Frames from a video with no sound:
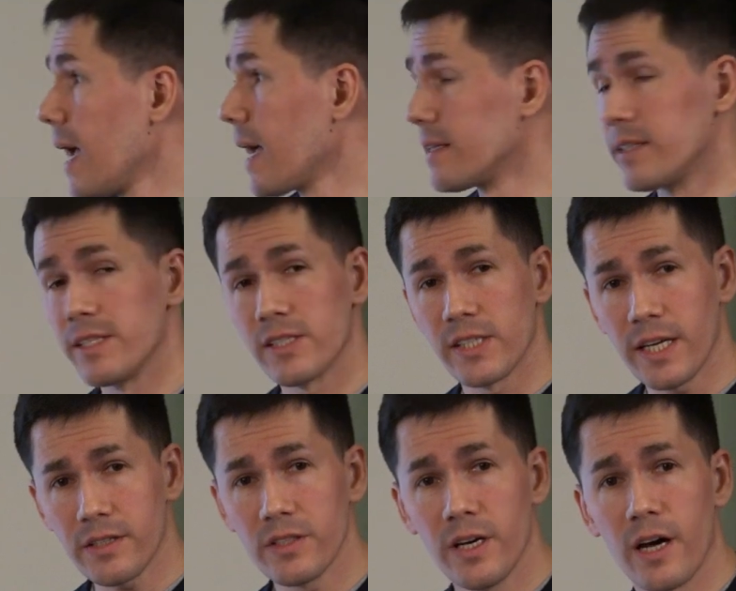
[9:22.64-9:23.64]
And the
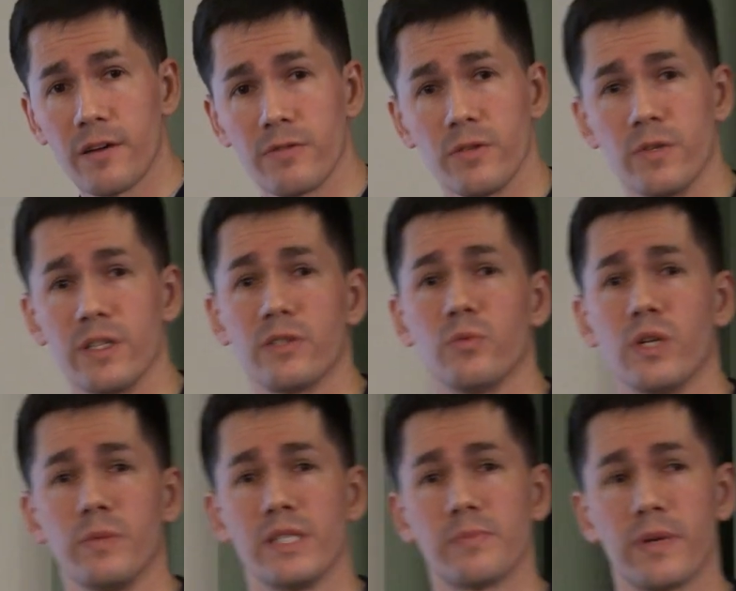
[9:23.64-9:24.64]
second half of it will
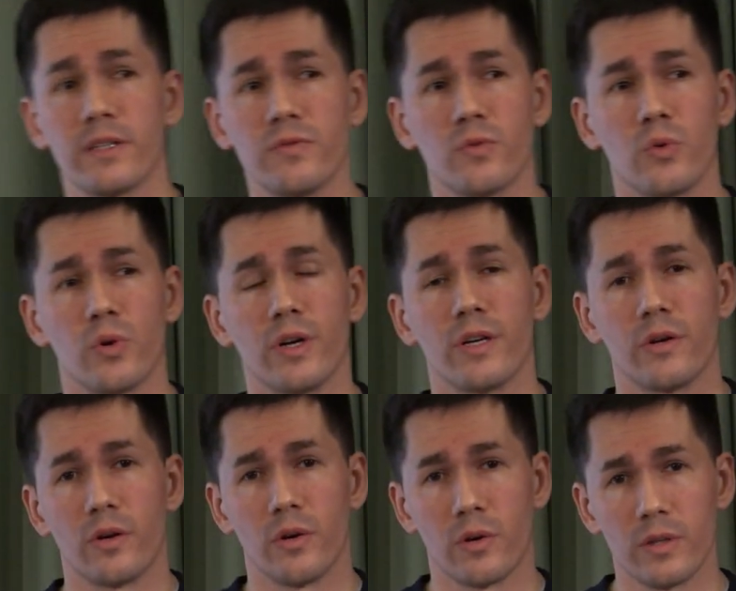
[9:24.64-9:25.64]
be spent for
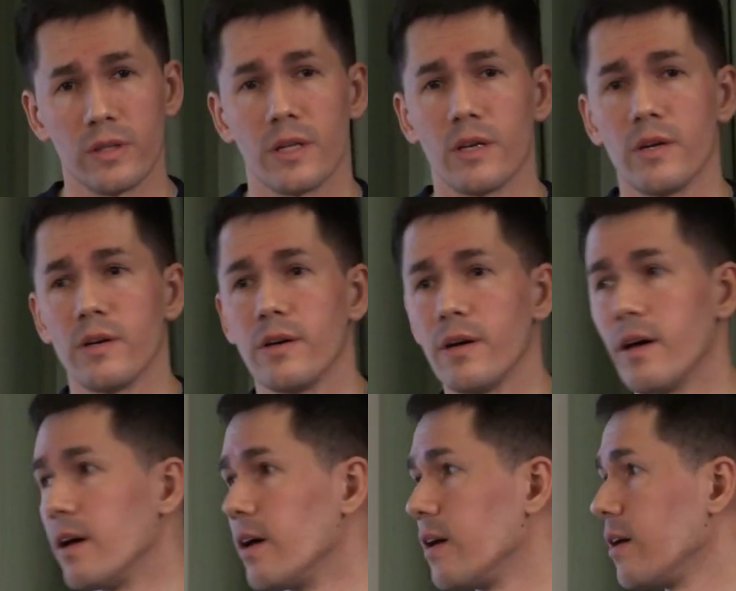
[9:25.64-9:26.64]

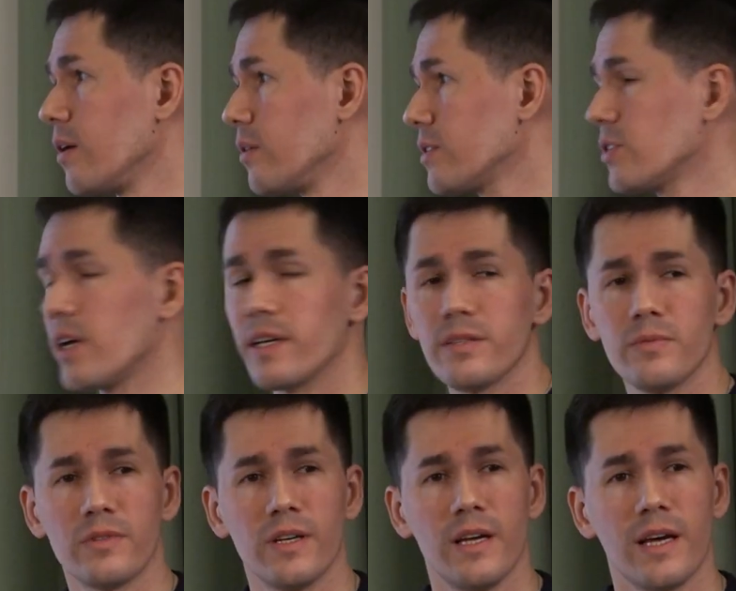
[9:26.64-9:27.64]
on-site
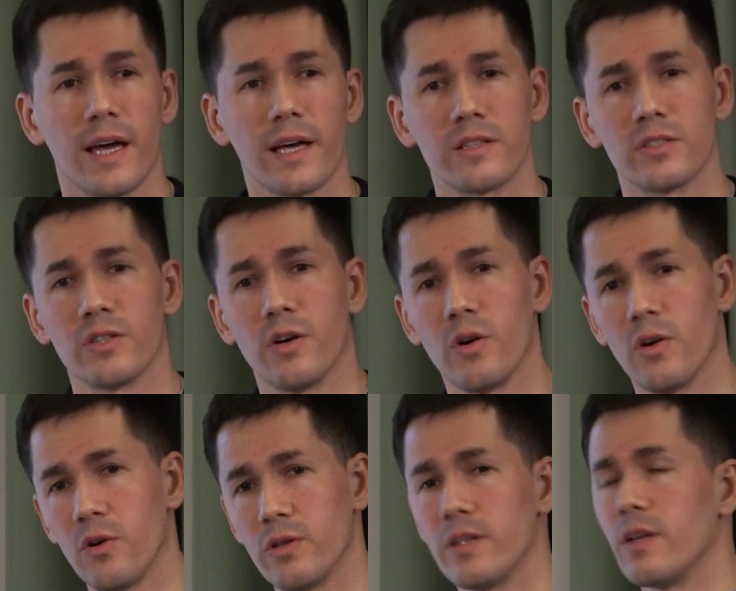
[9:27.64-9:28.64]
and
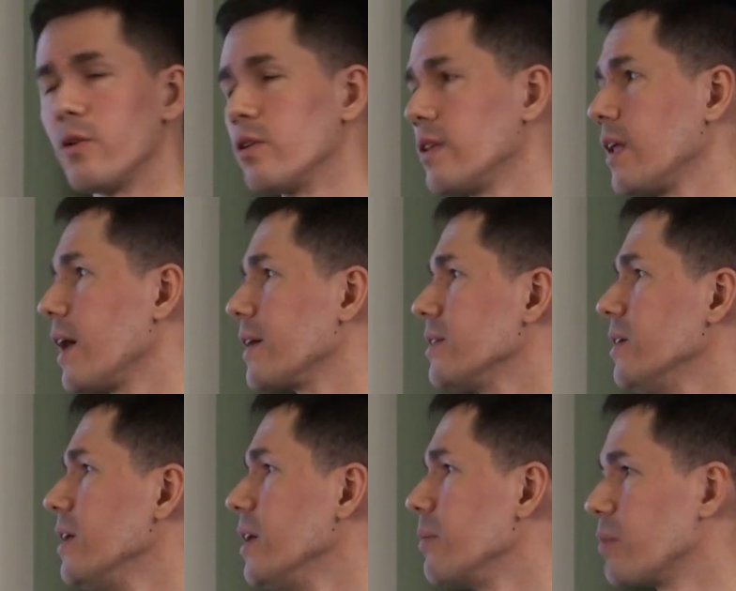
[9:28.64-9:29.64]
online
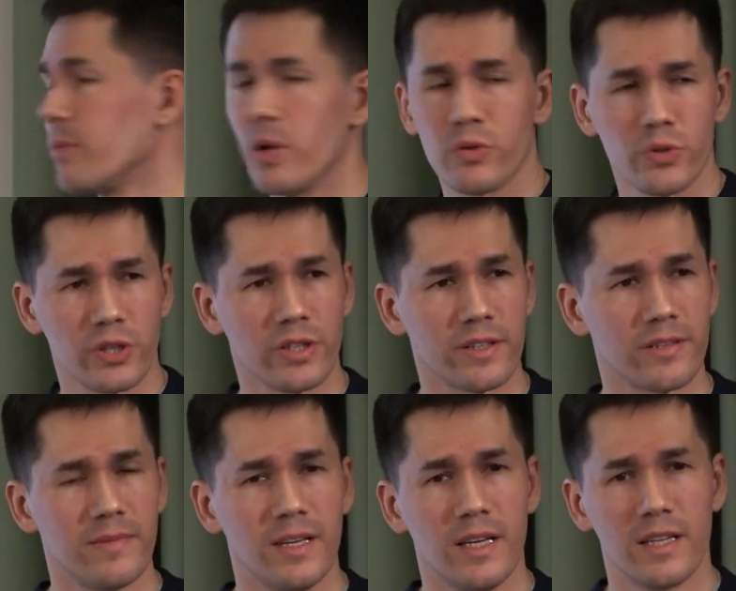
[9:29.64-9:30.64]
promotion.
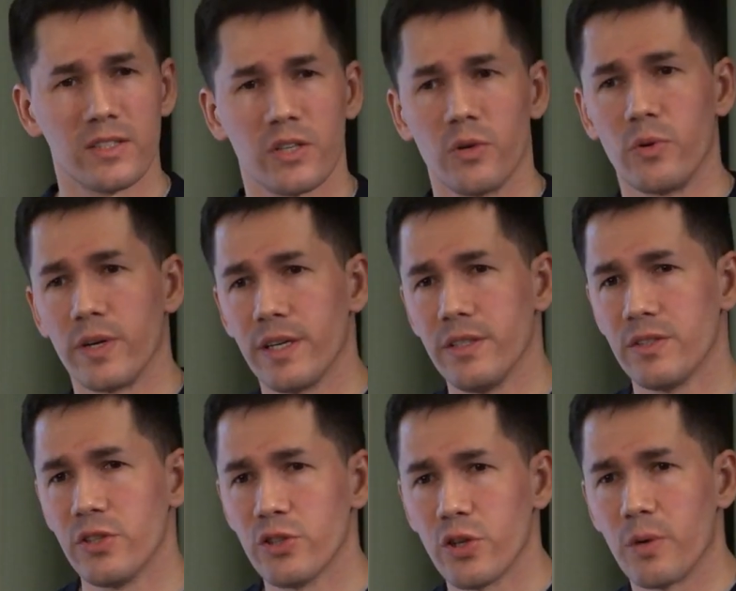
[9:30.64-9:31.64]
So in
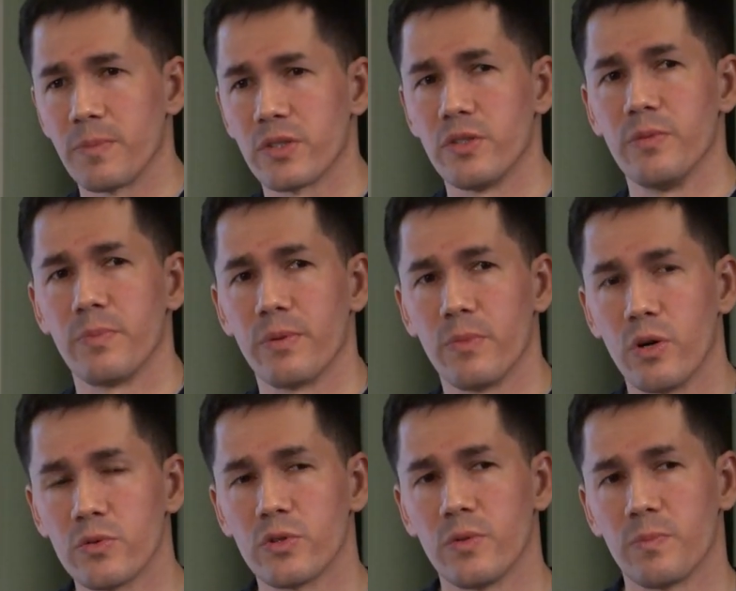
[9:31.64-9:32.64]
the shops, the
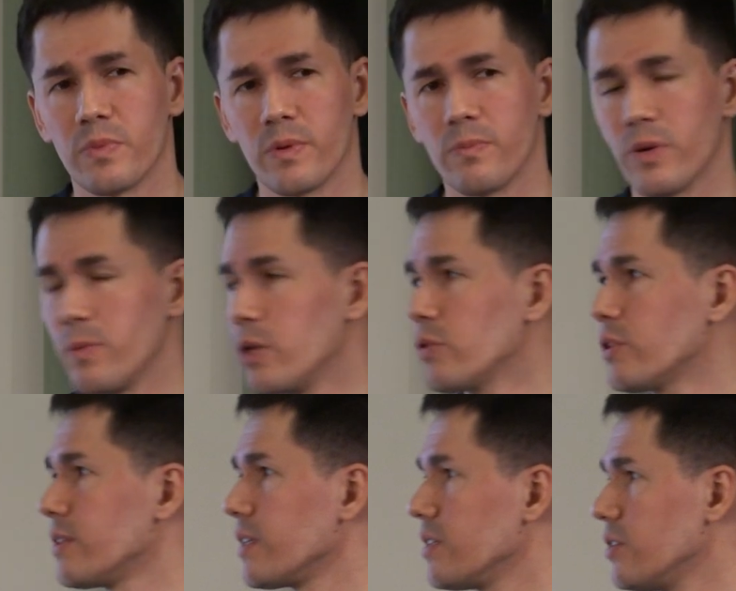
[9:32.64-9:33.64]

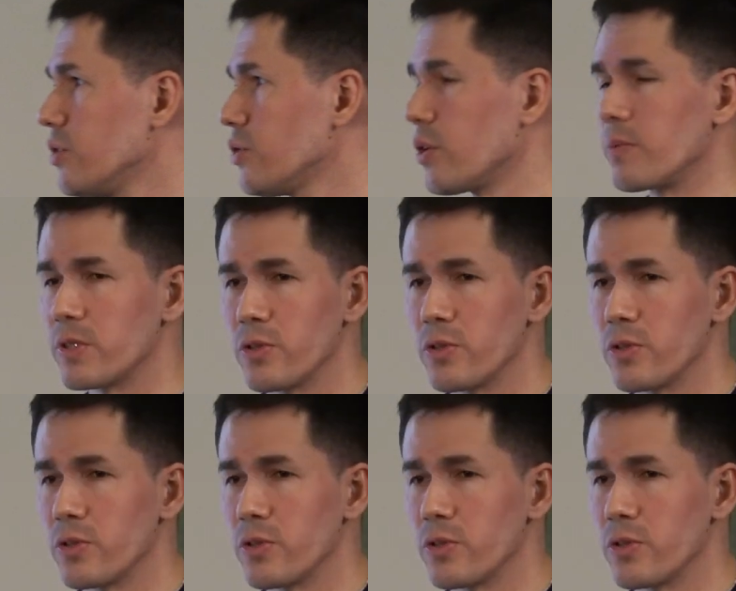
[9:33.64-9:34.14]
promotion in the shop.